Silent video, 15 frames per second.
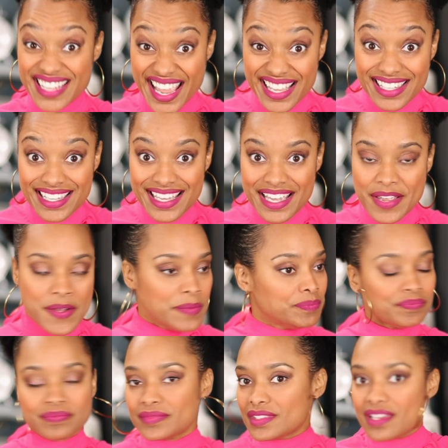daily,
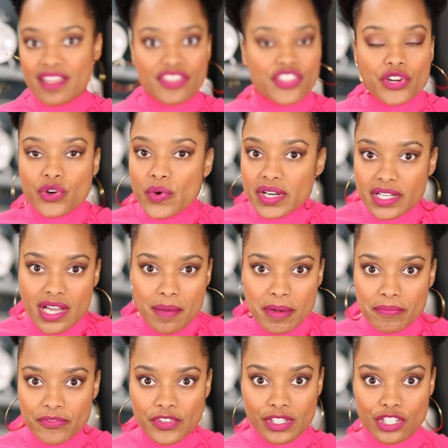they're going to
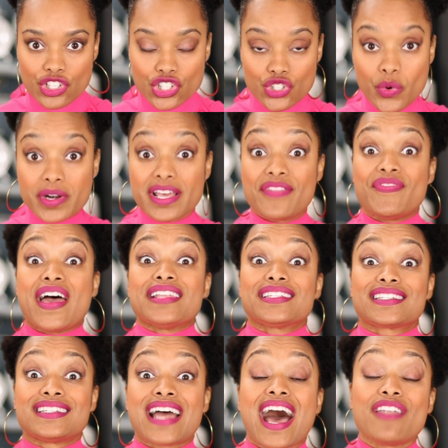come up feeling short. And
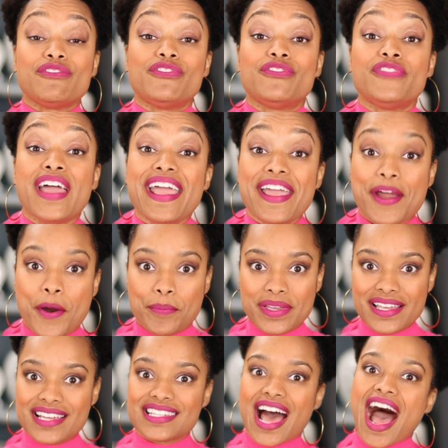that's not fair
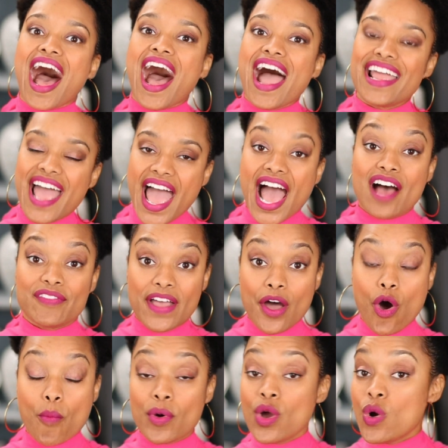because I have
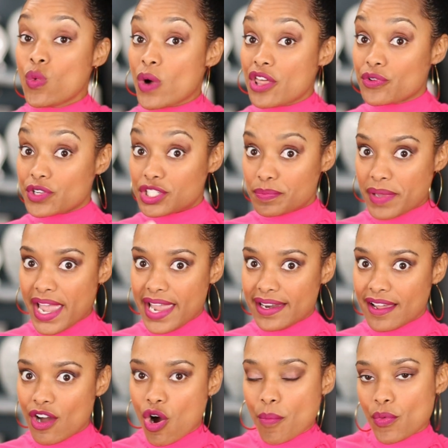help, whether it's
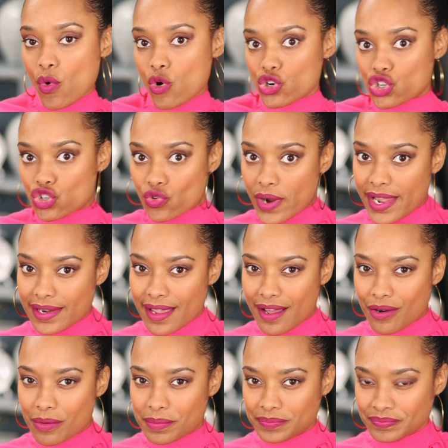paid help or trade
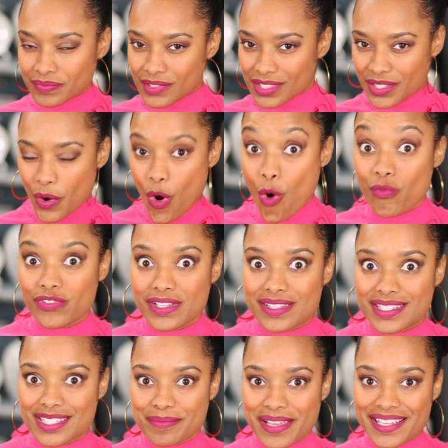help. So hopefully
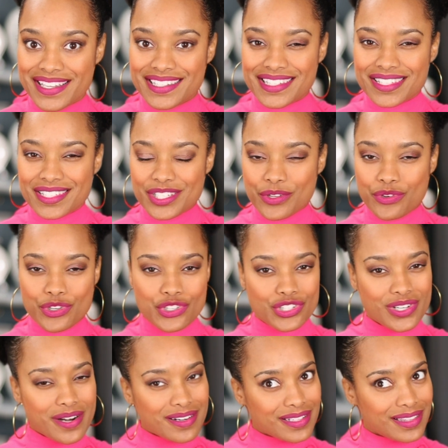this is making sense to you and you're
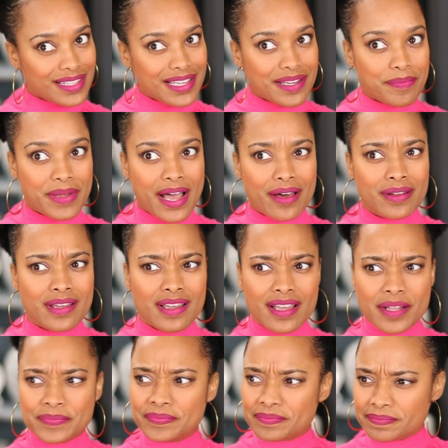starting to think about,
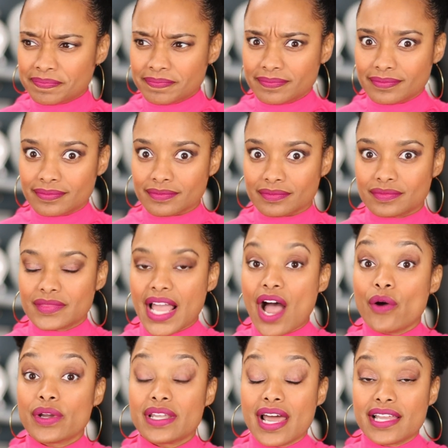hmm,
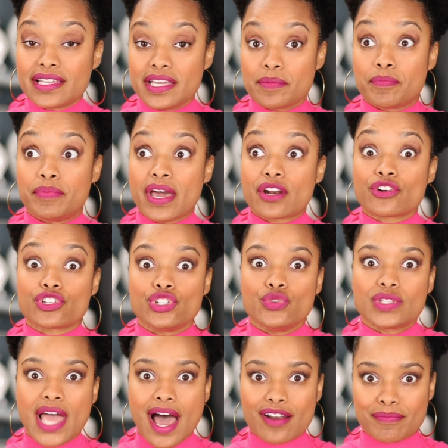how can I get better
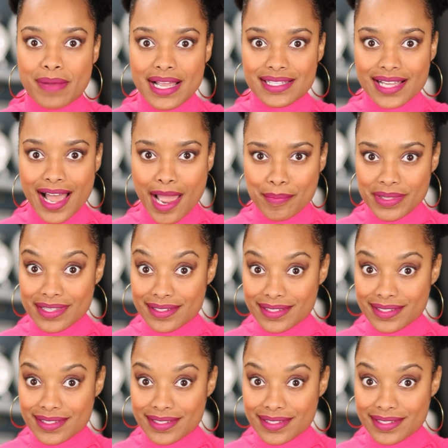use out of my time in